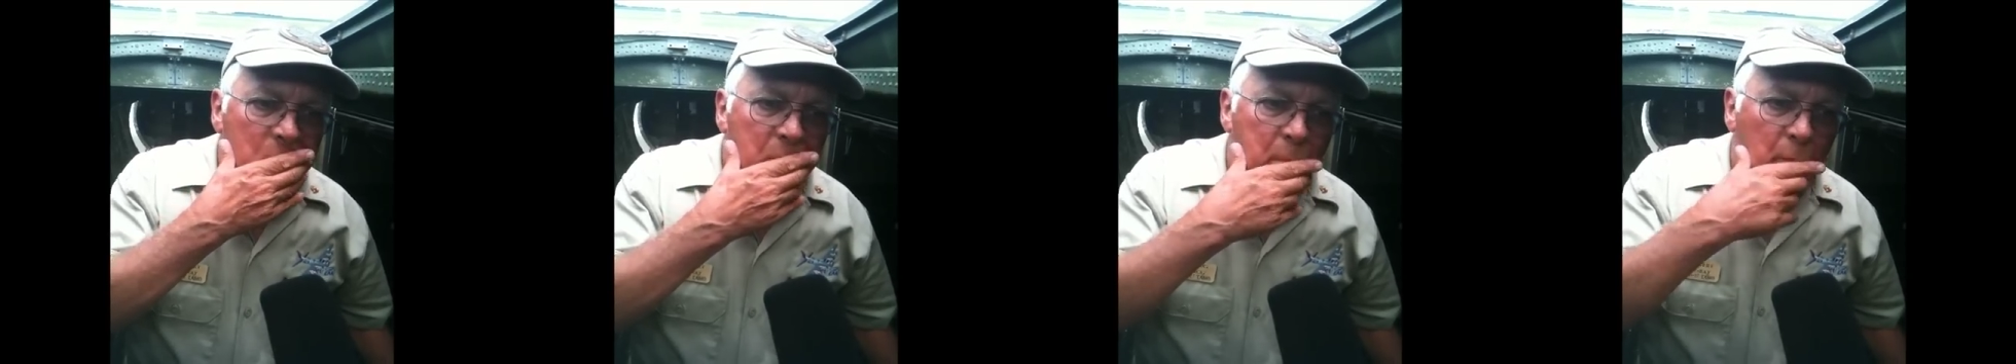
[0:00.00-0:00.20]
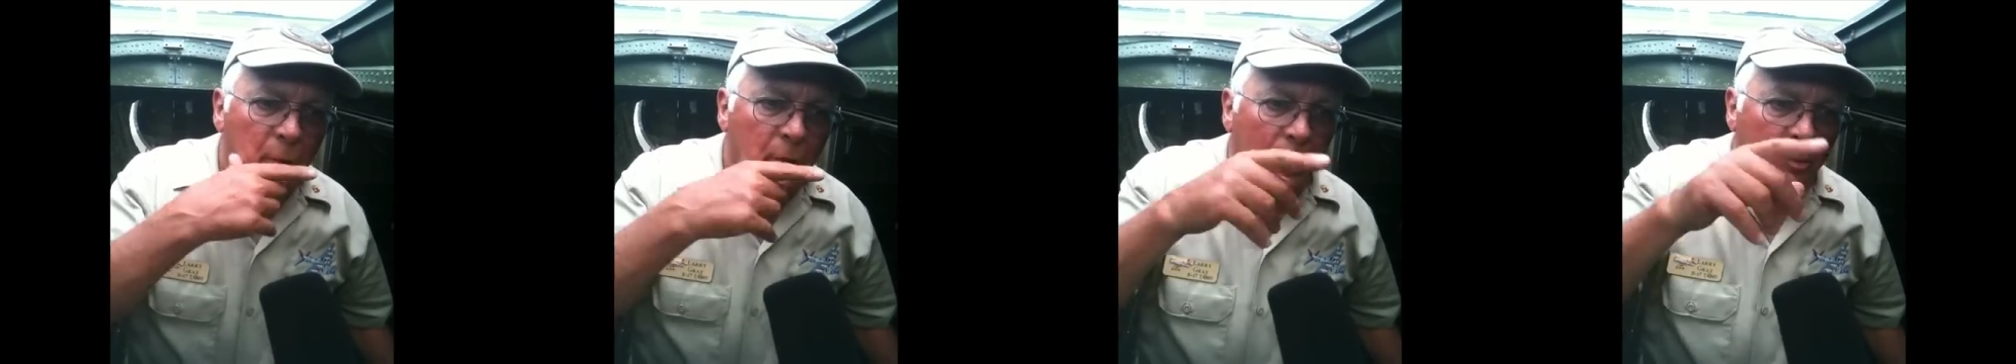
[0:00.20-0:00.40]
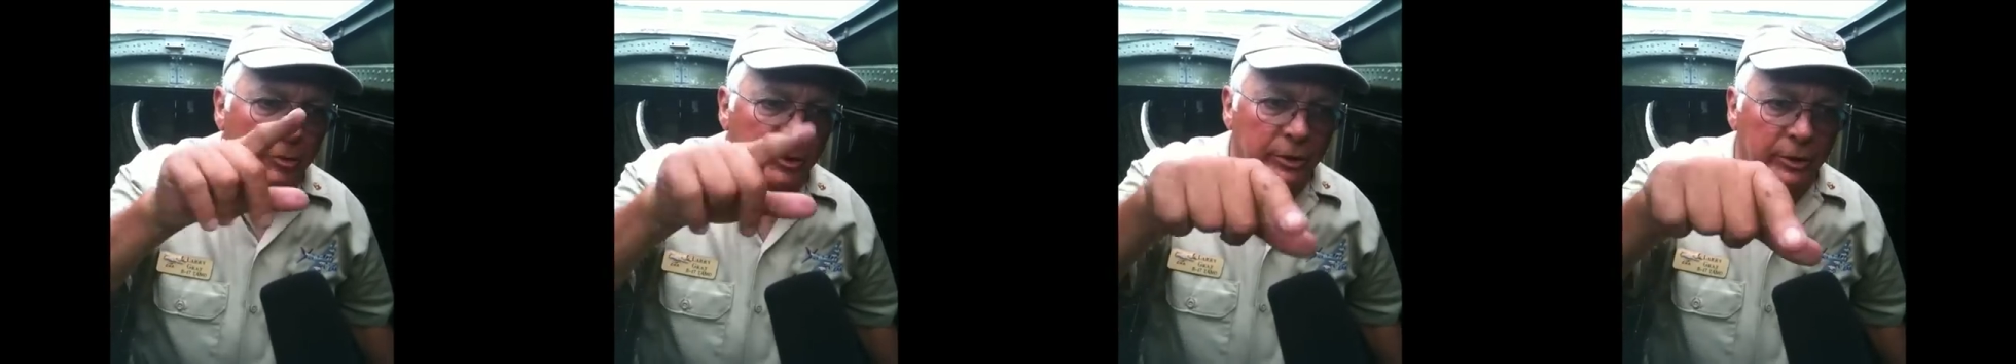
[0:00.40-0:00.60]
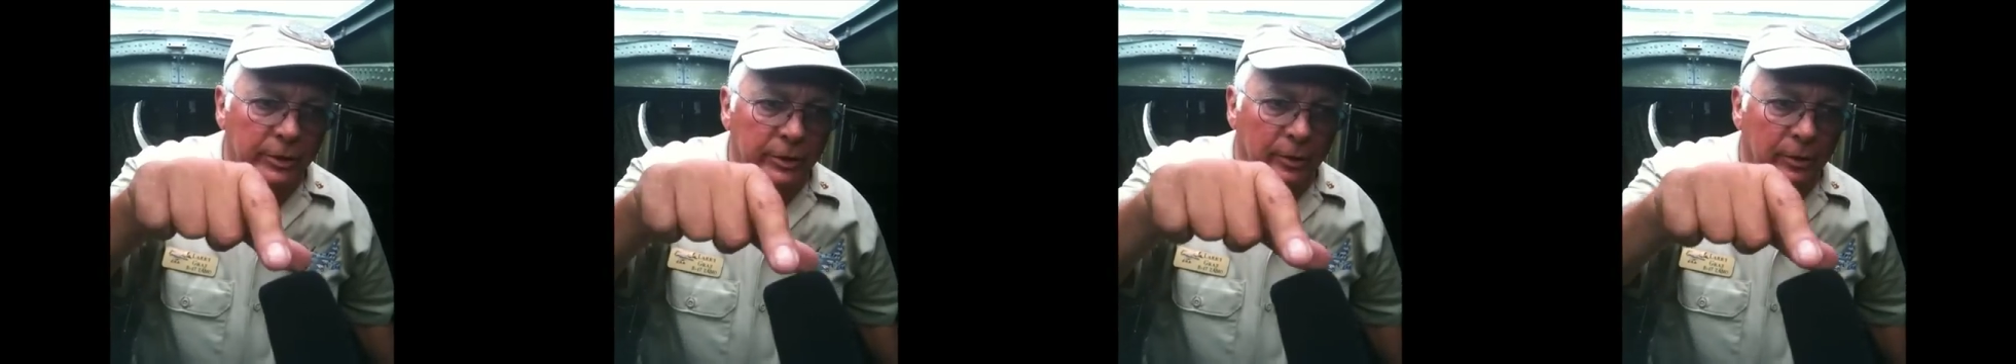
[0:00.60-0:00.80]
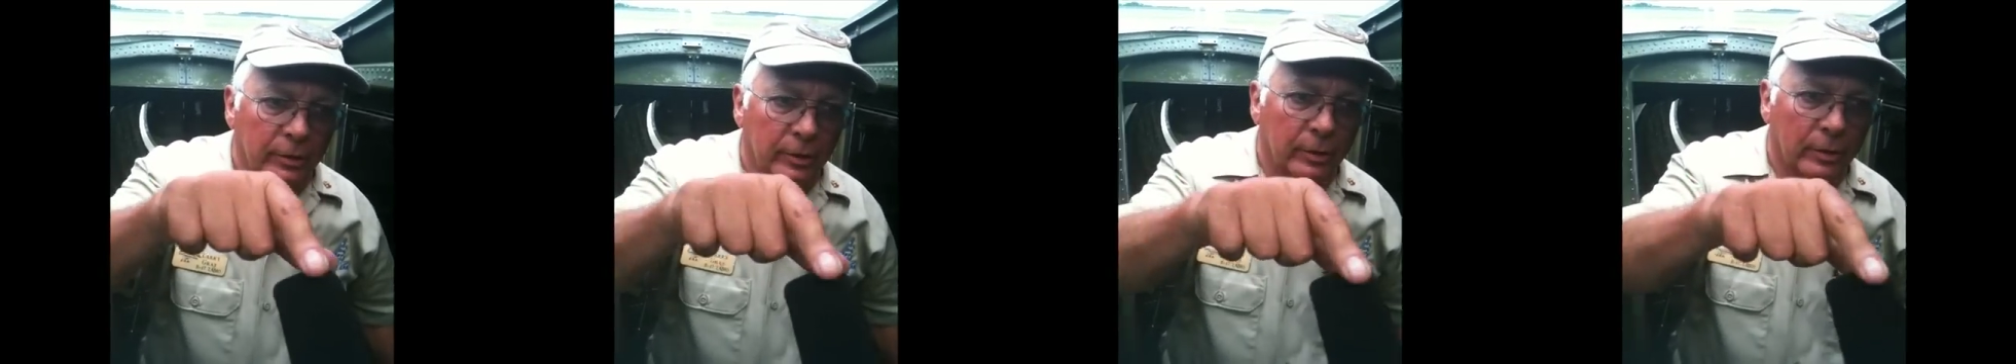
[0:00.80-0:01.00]

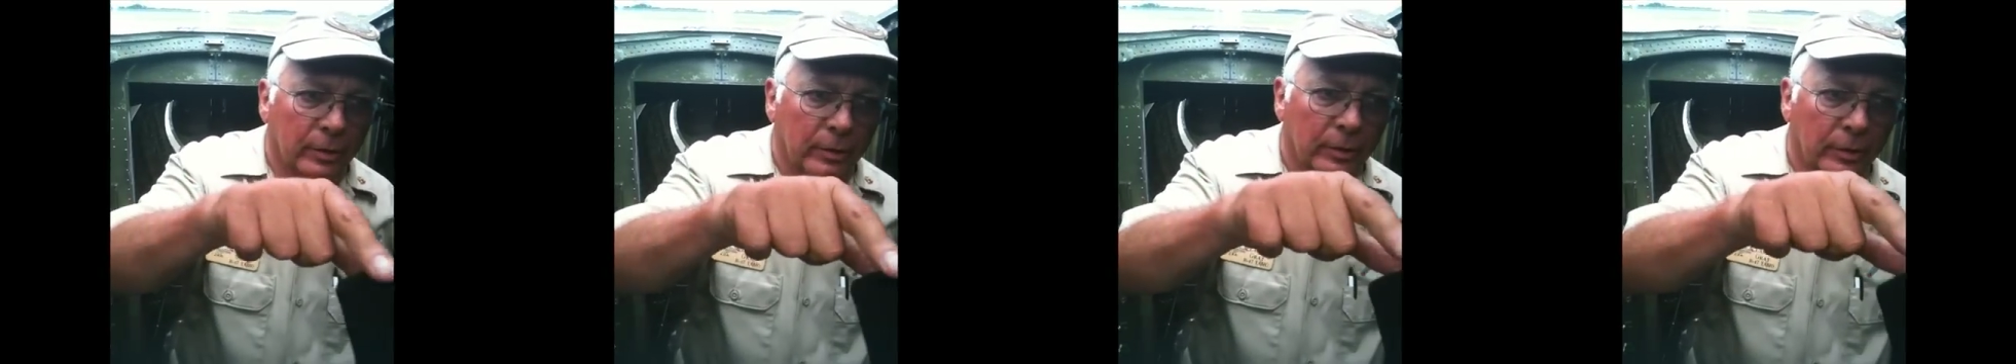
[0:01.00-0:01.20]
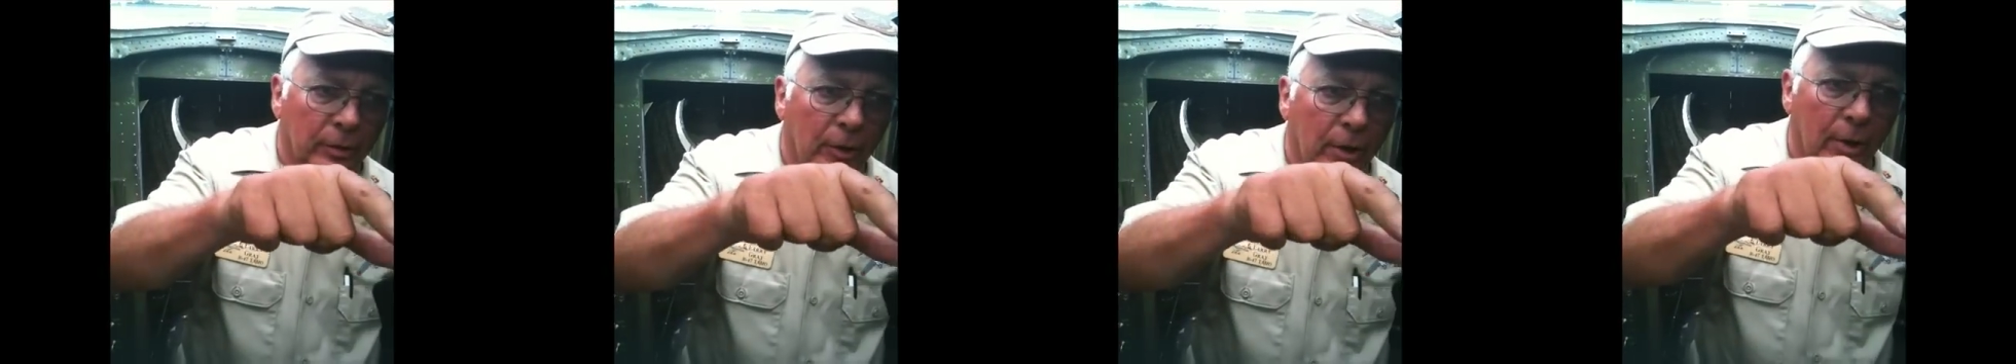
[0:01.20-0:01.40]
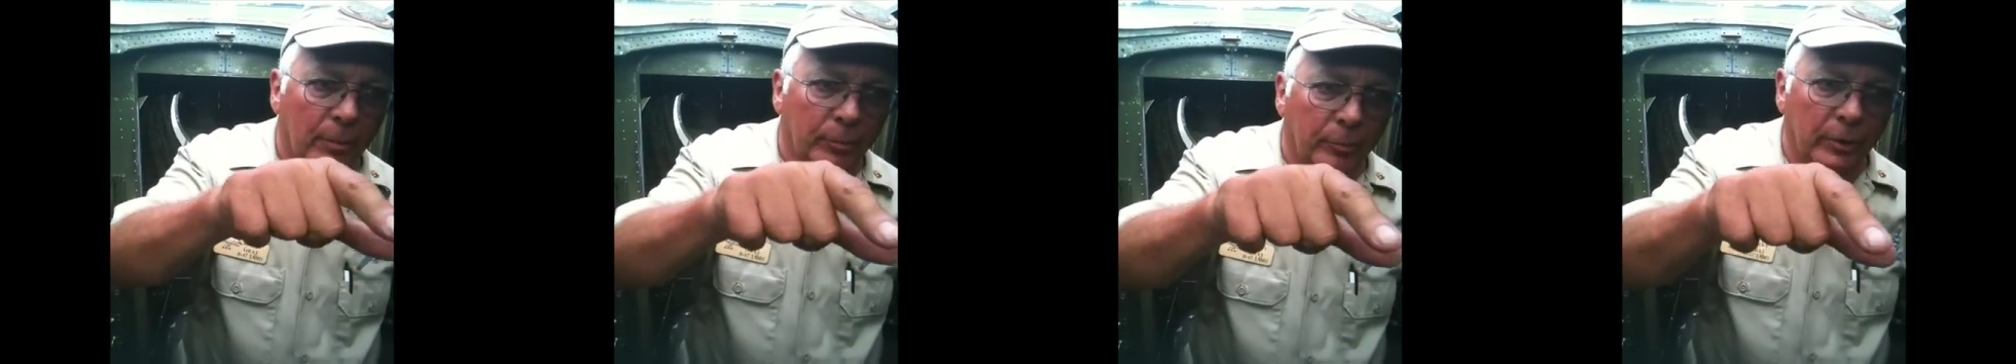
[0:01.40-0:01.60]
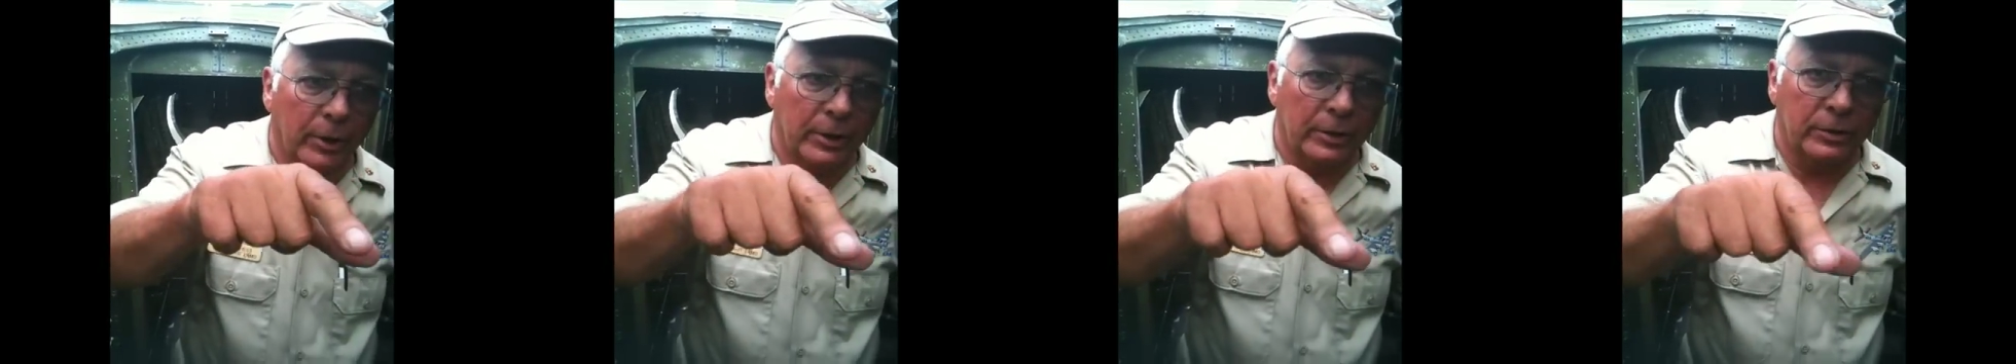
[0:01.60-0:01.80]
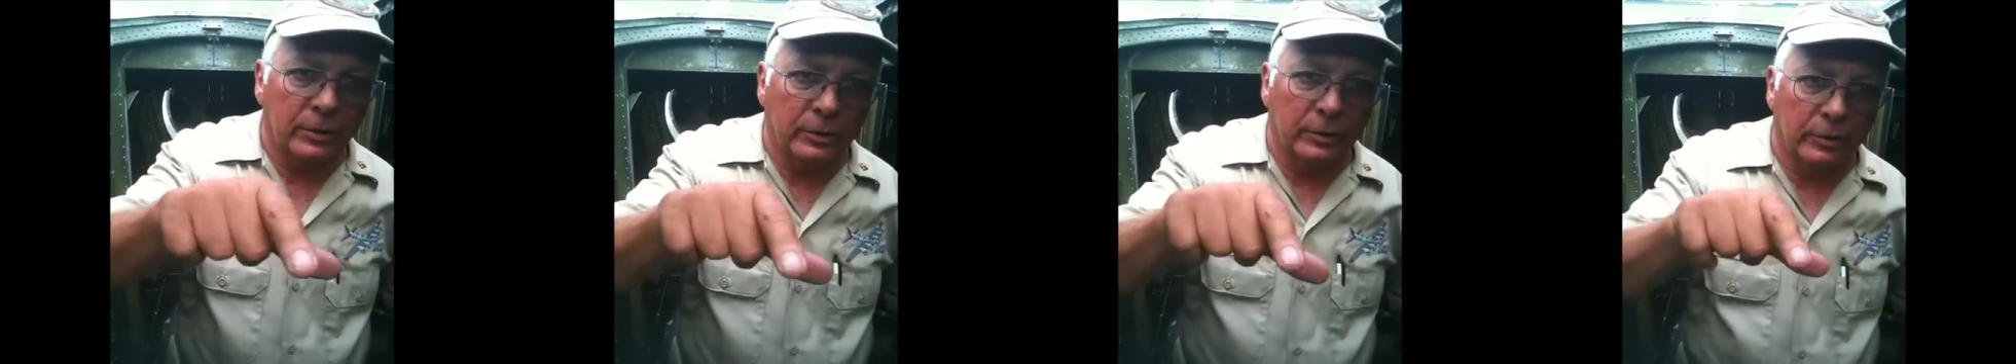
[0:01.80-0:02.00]
bombardier could operate